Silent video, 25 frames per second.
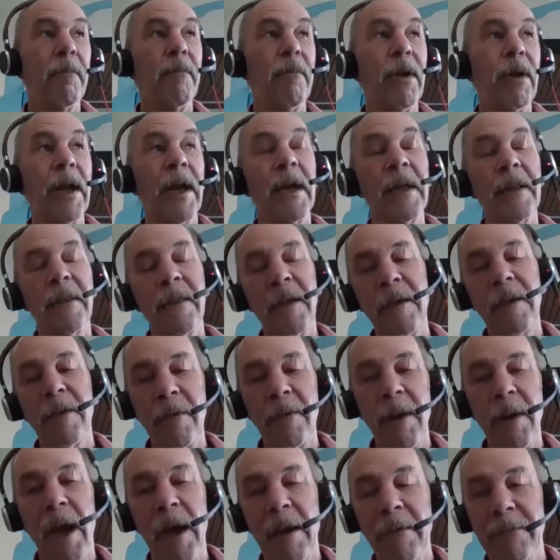But I think
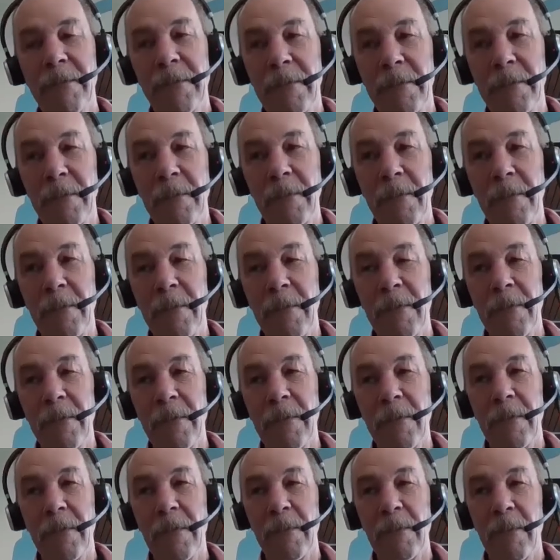you have to
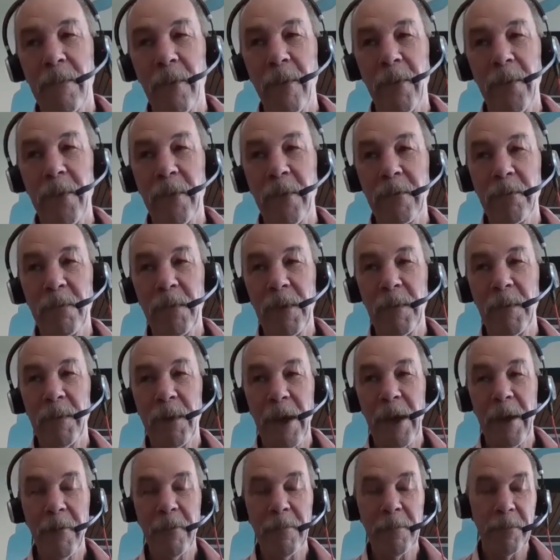pull those
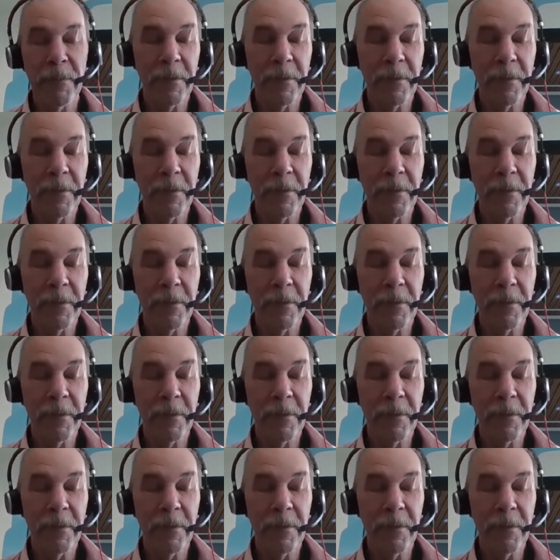people out